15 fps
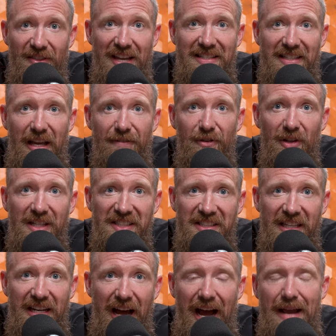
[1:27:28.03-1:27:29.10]
Thanks again for
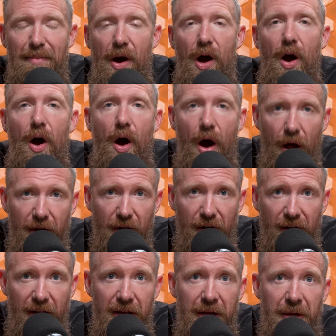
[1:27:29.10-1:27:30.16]
listening. I am honored